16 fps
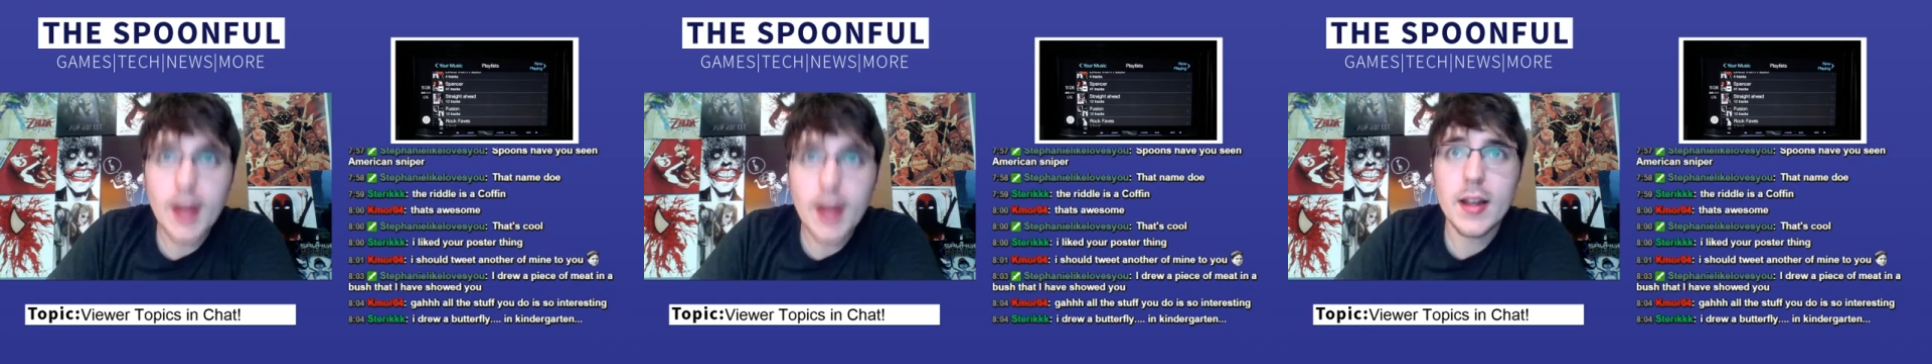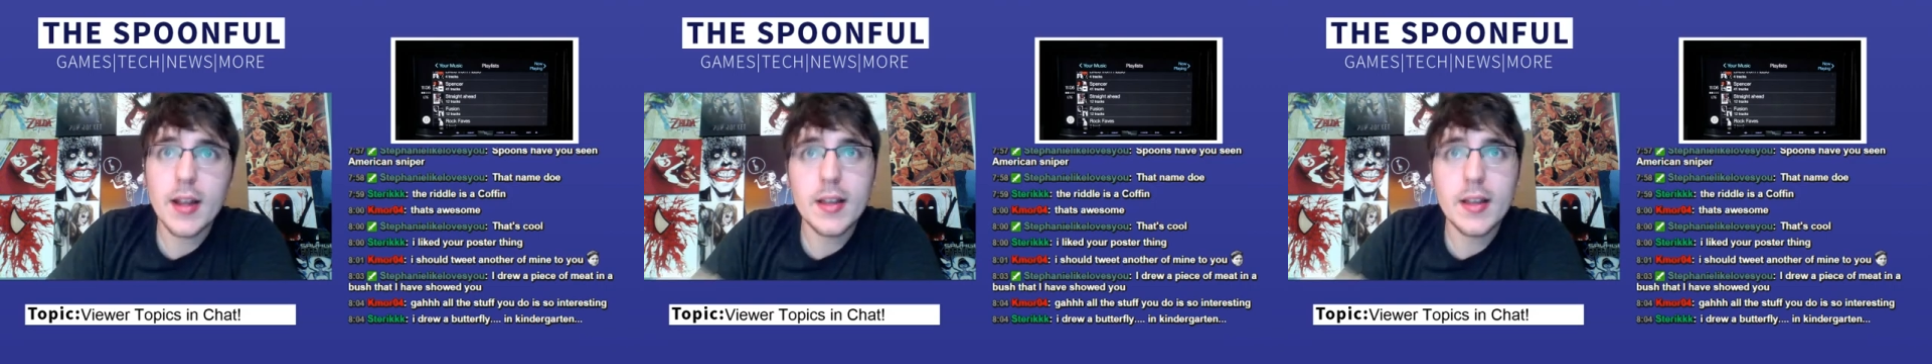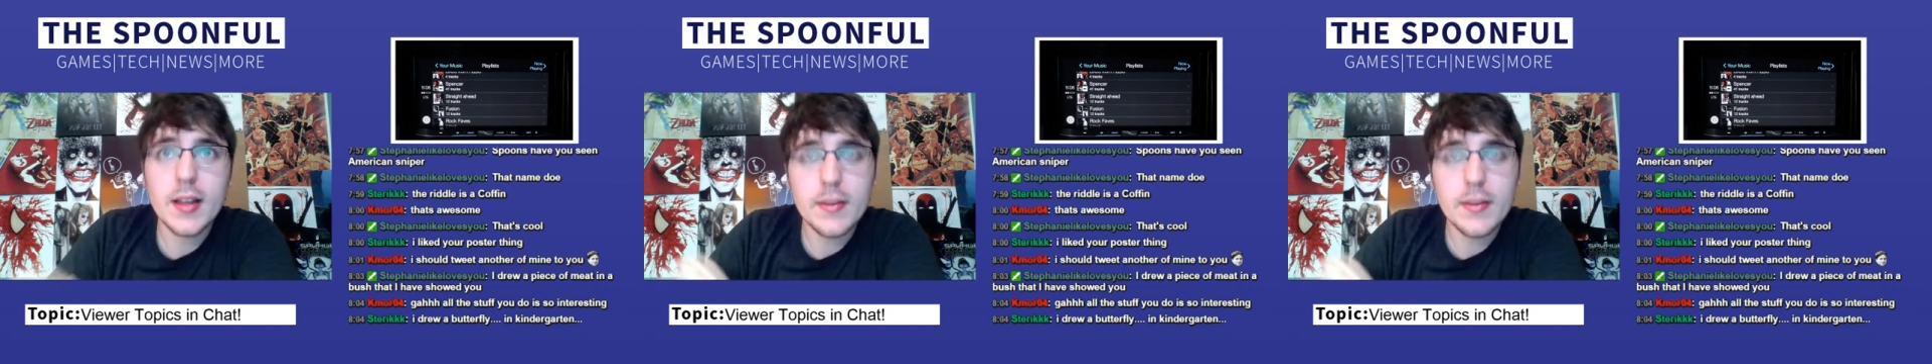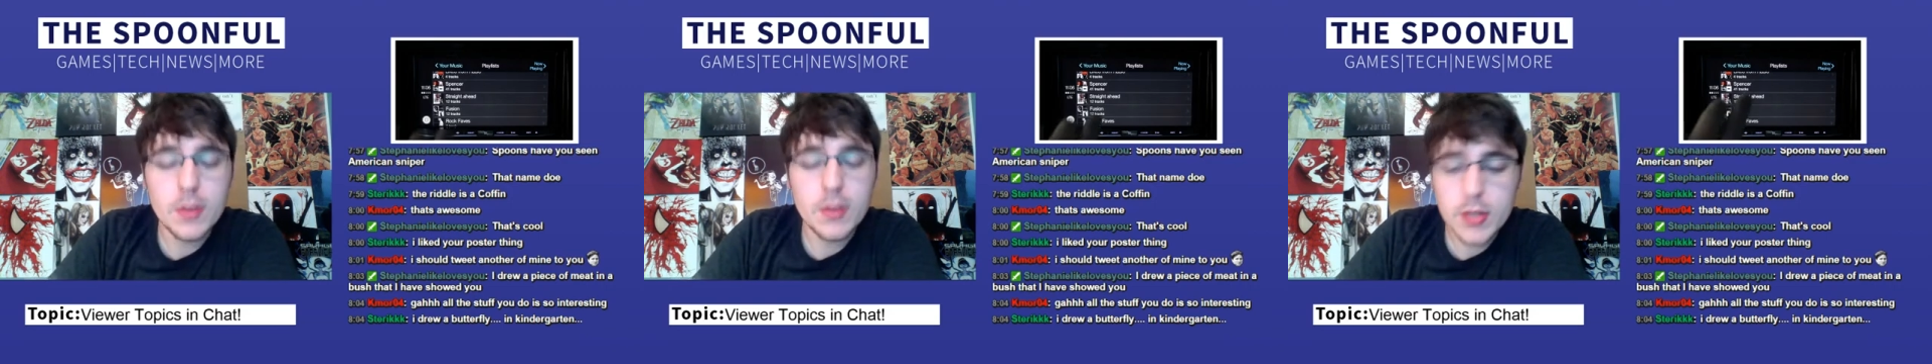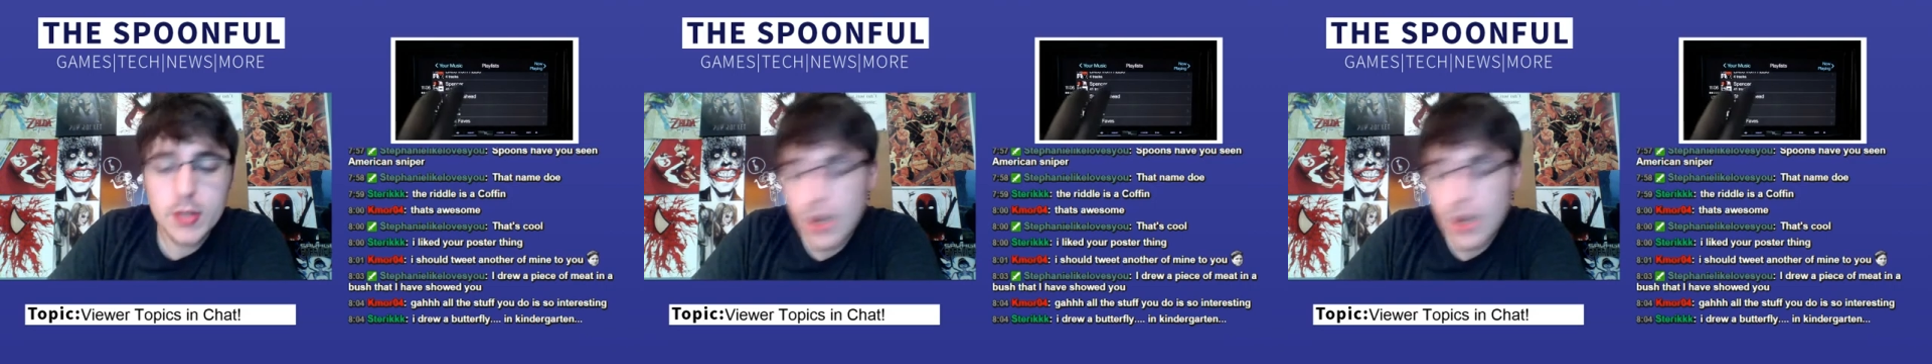I like the viewer
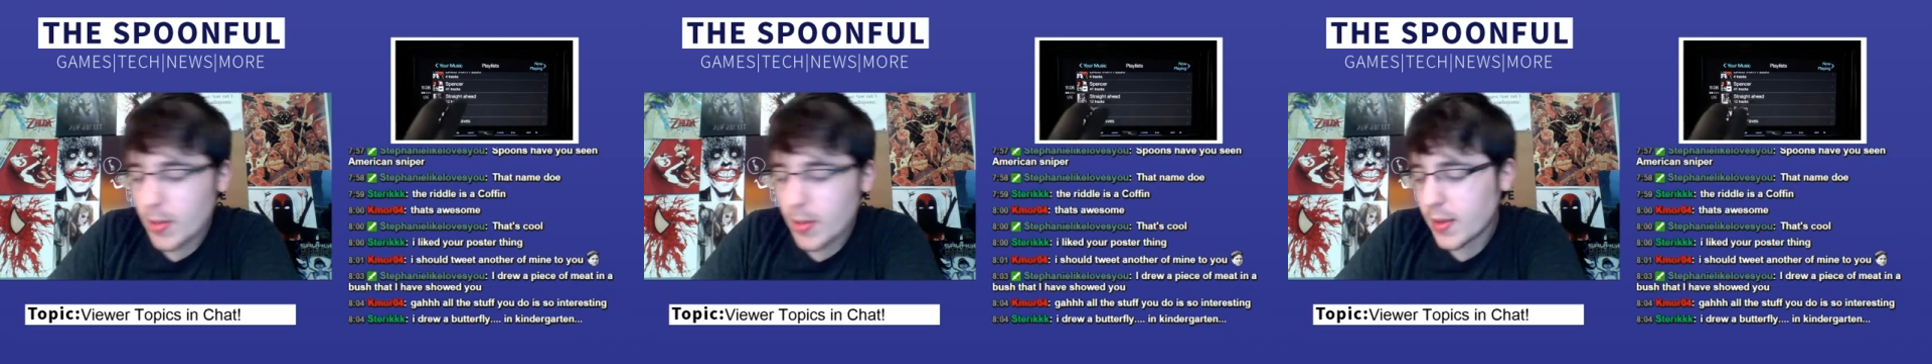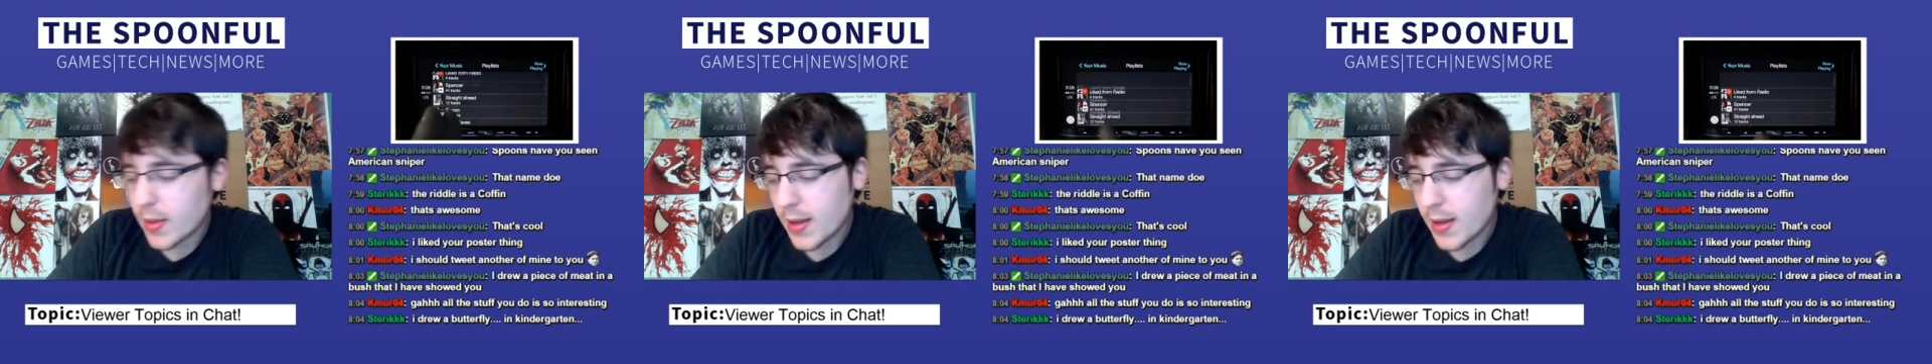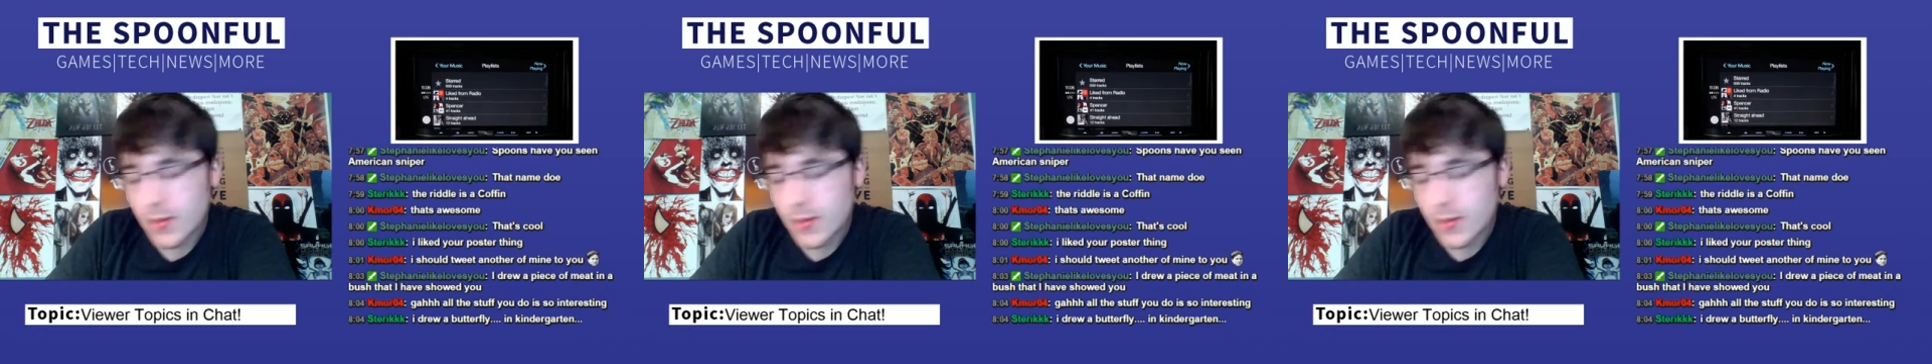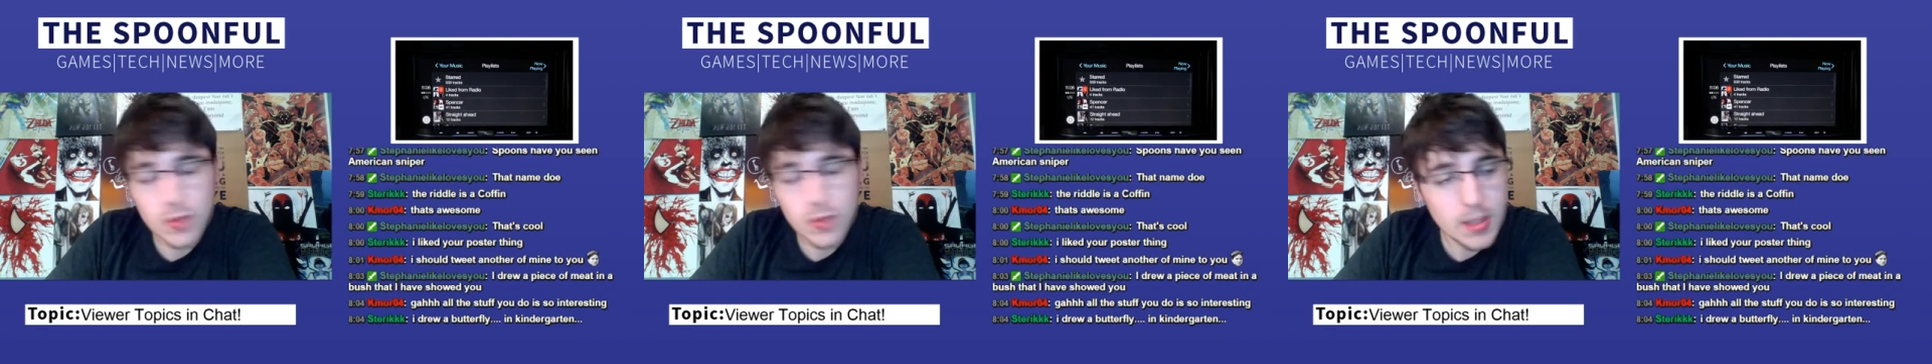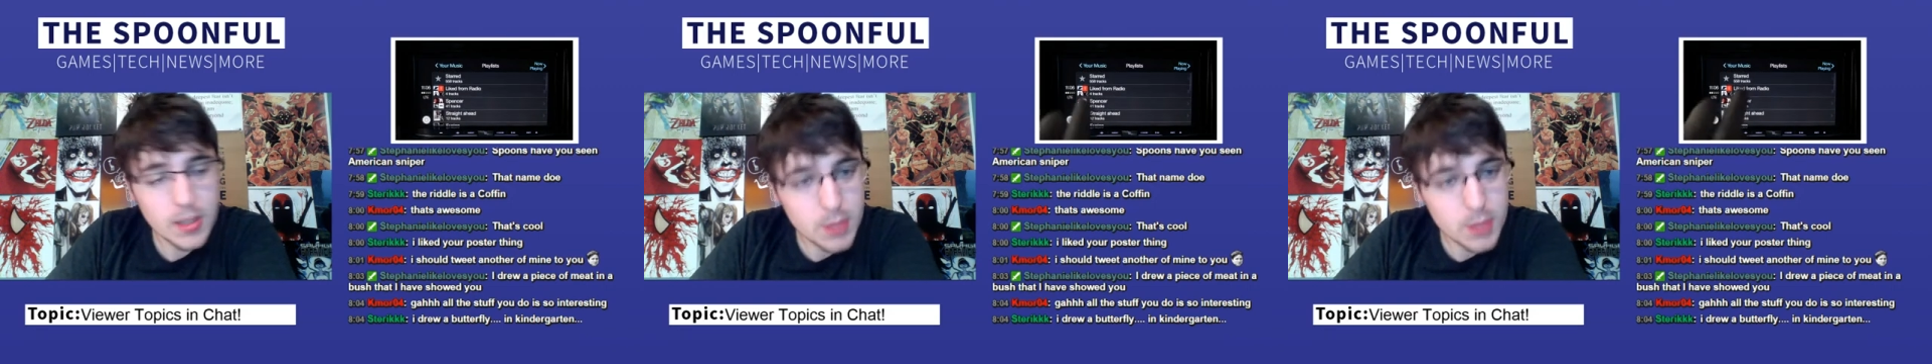topic things. We'll
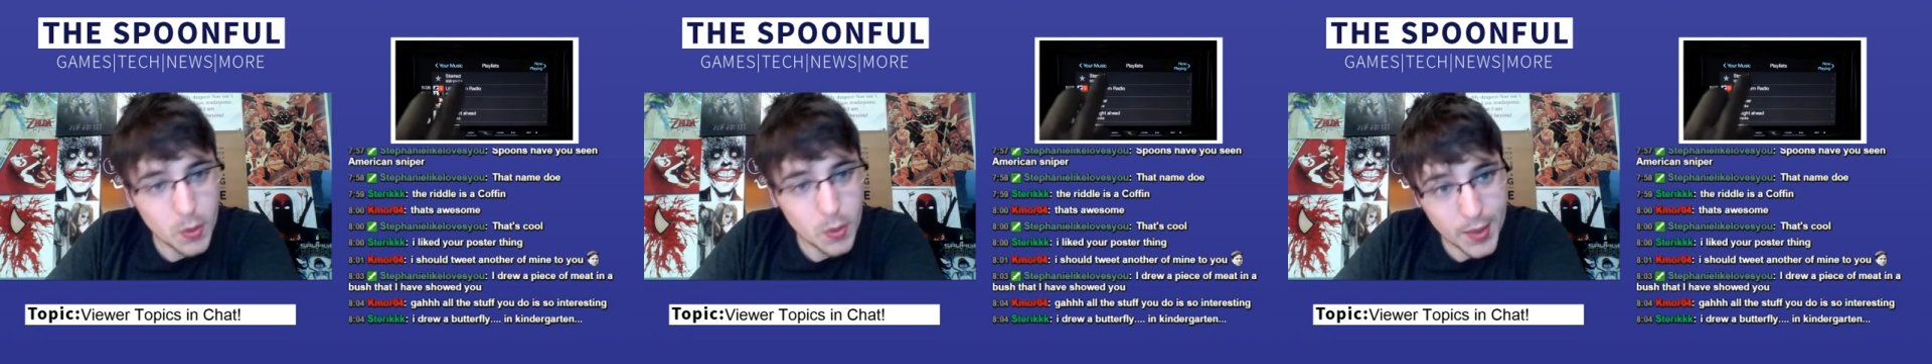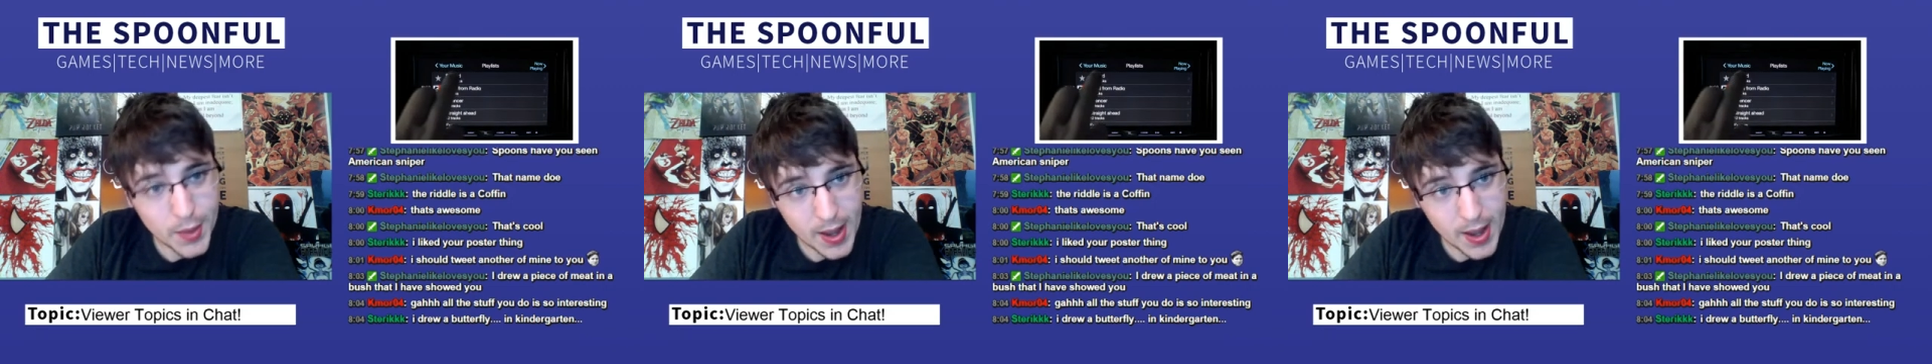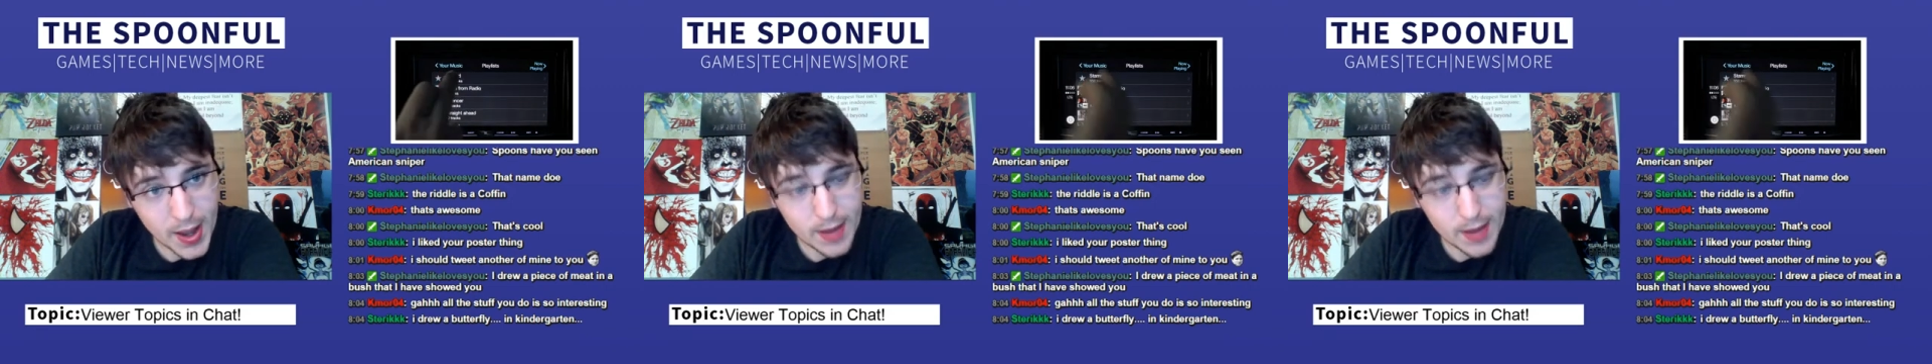keep doing that.